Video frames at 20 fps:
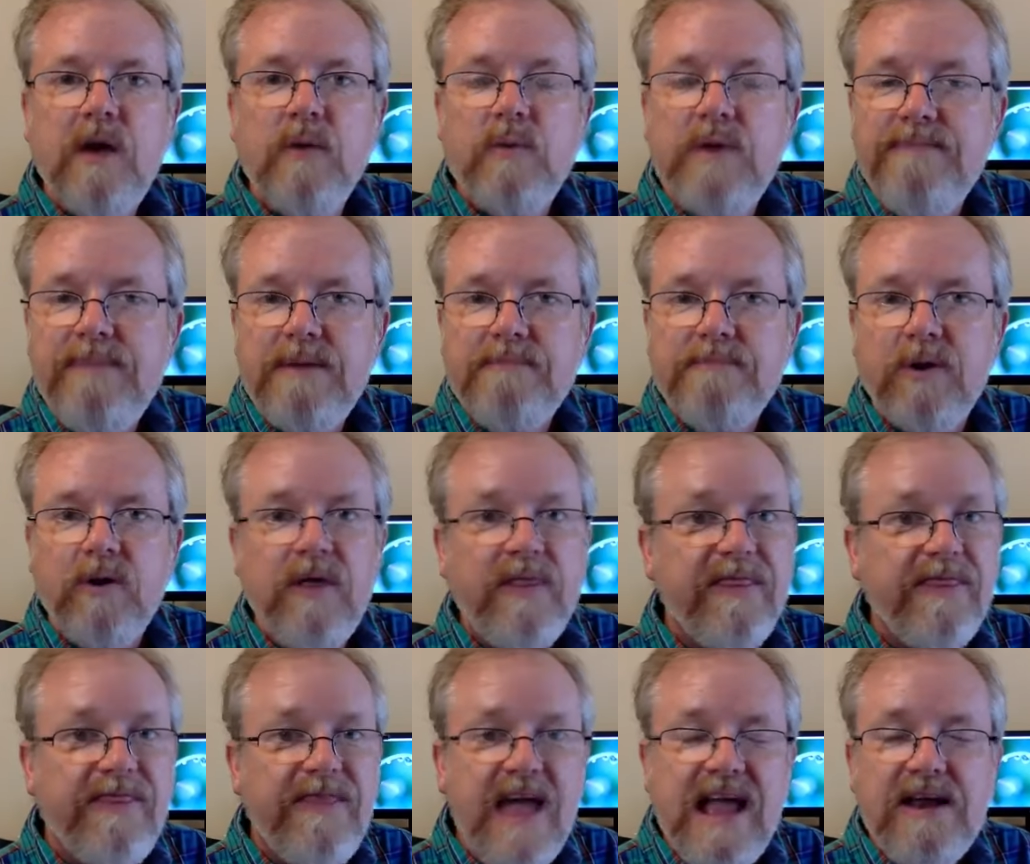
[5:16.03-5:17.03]
Remember,
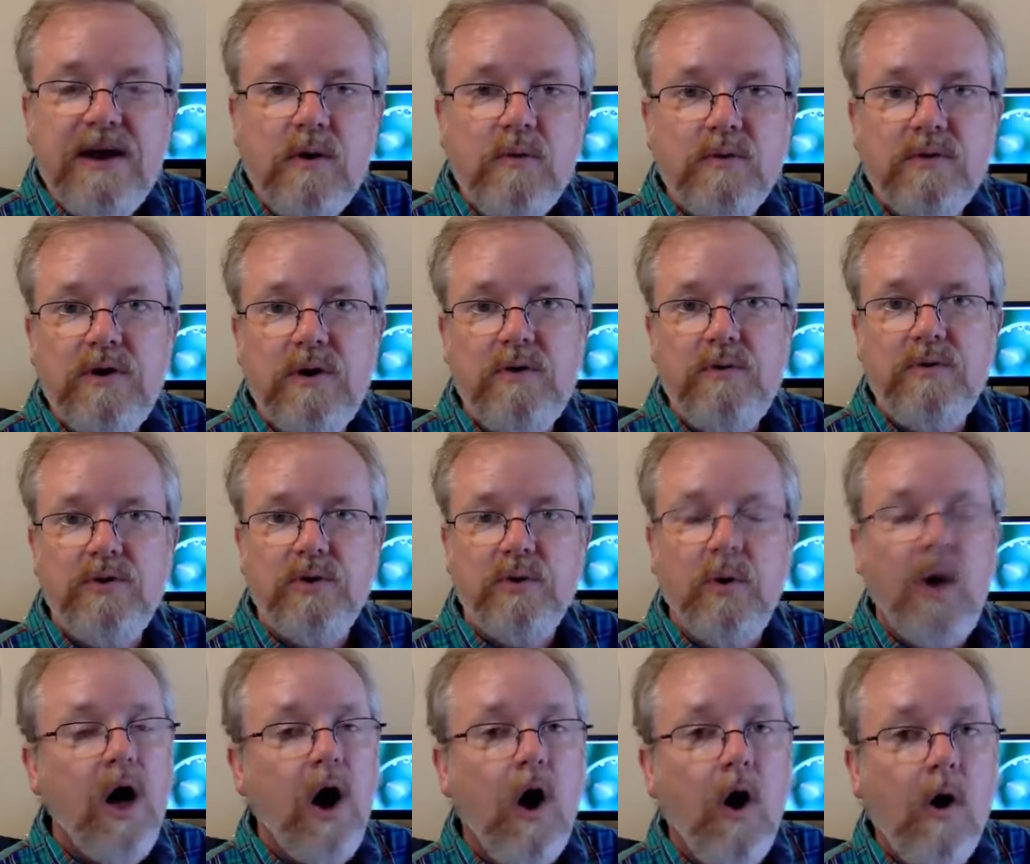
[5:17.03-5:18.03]
they don't know you.
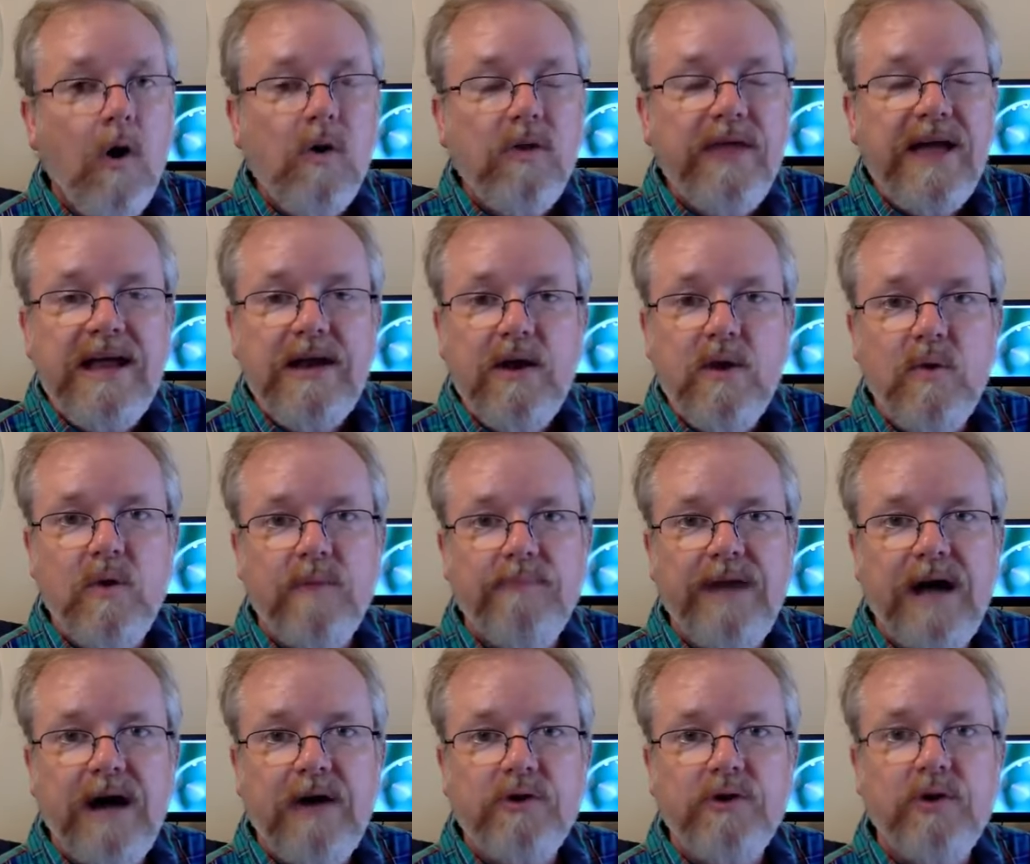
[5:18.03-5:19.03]
All they know
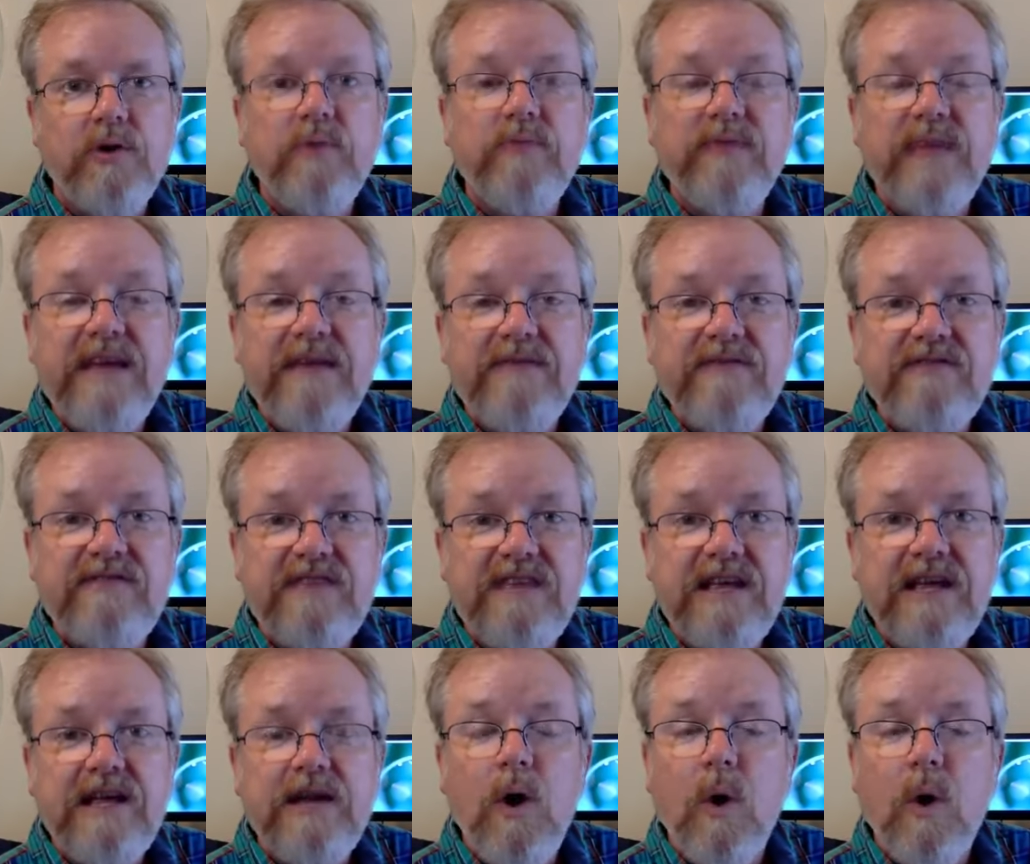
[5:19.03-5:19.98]
about you, they've seen